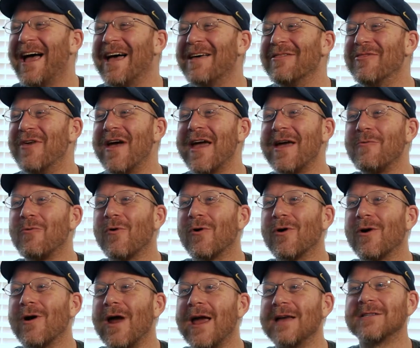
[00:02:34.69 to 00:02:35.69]
They
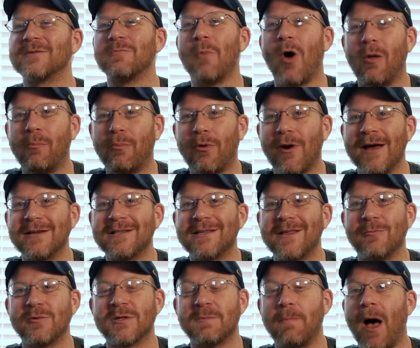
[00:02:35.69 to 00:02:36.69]
were a small press
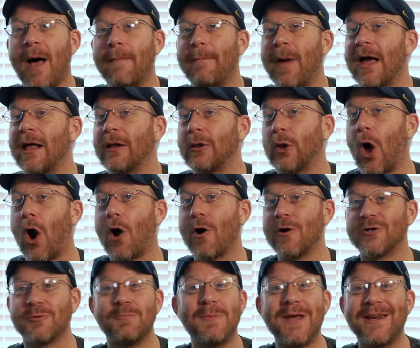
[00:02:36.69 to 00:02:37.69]
that was bought by a
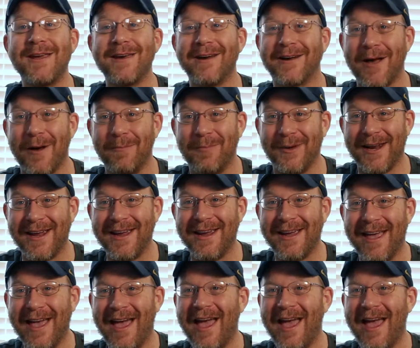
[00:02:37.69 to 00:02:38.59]
large media company,